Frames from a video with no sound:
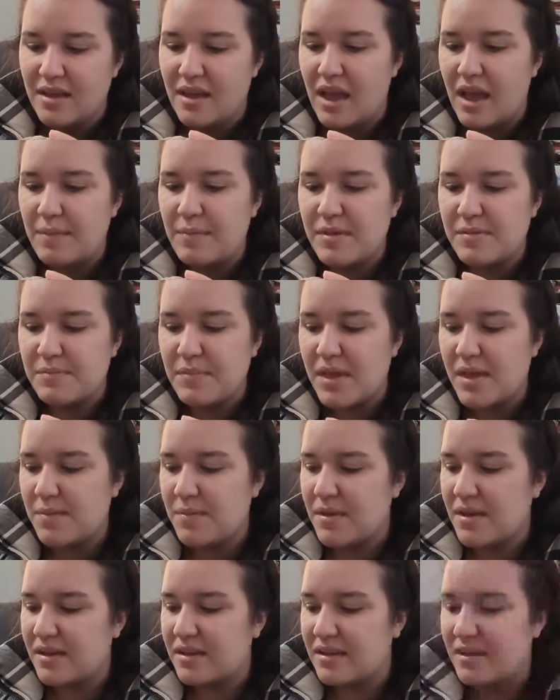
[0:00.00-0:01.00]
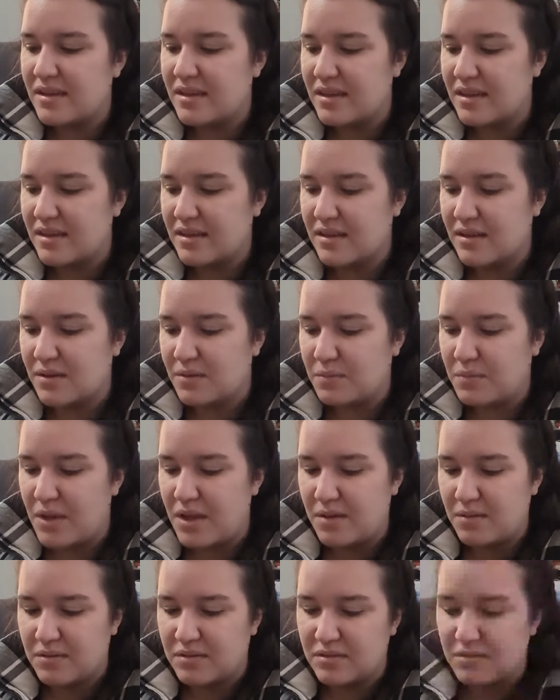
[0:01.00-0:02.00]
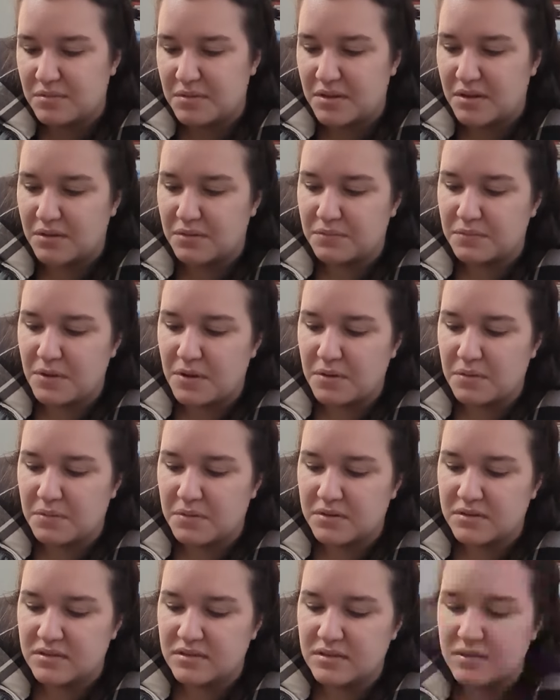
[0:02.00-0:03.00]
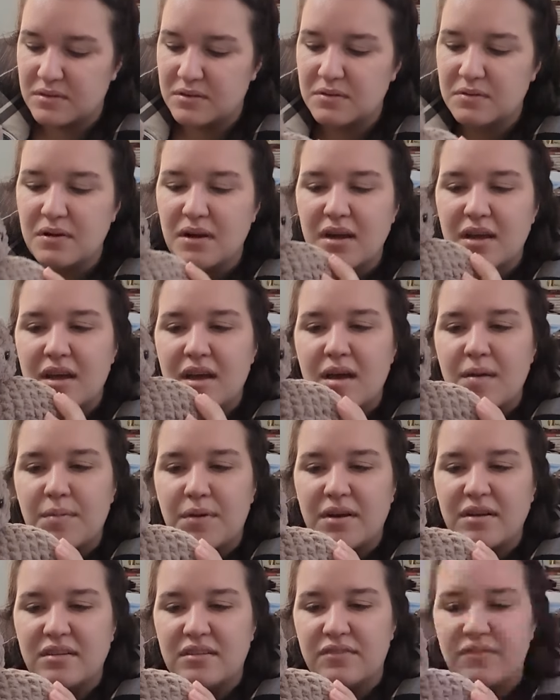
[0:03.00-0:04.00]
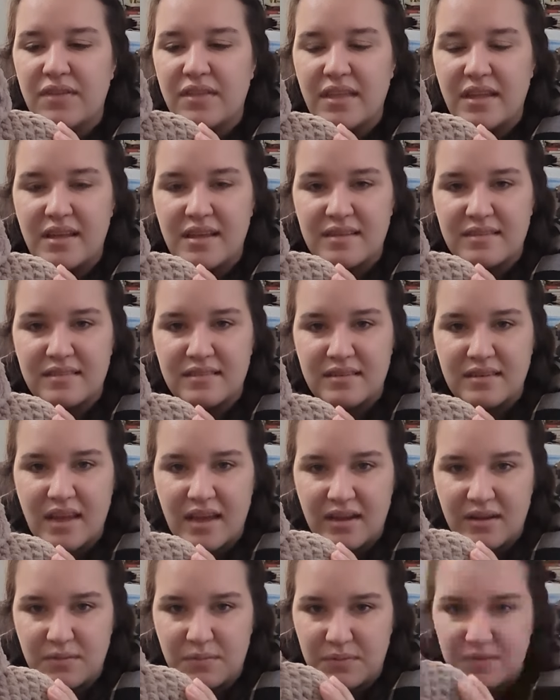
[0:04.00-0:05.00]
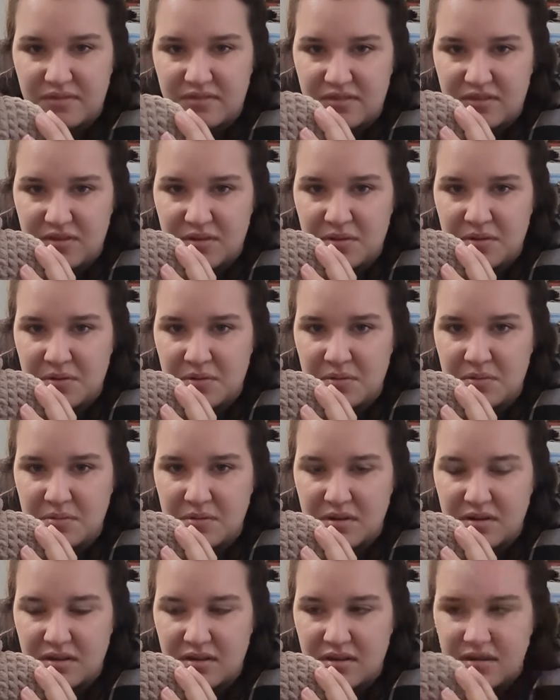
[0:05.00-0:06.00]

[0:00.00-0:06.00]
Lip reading: I mean, maybe I could get away with doing a row or two, but I just felt like his neck was too